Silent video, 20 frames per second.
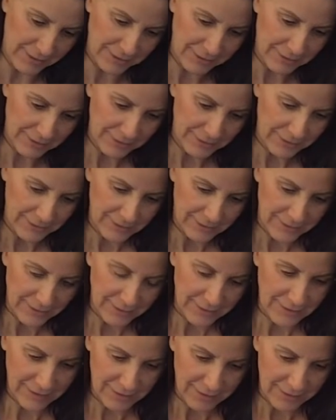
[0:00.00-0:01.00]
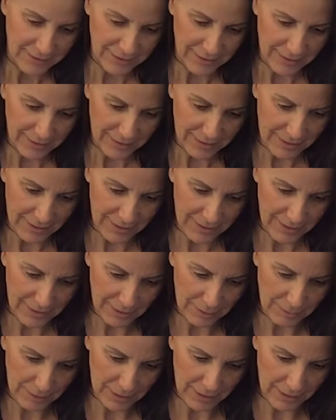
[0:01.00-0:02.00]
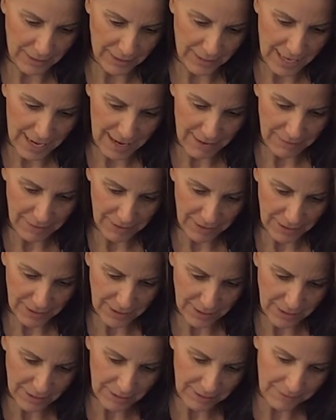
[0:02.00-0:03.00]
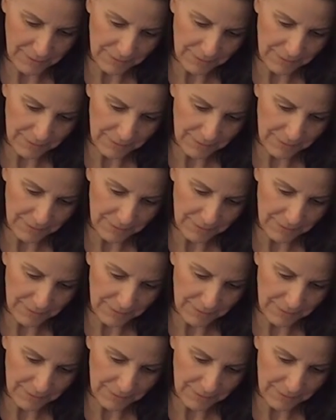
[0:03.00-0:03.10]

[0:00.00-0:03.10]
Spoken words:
Okay, a little bit of the lavender.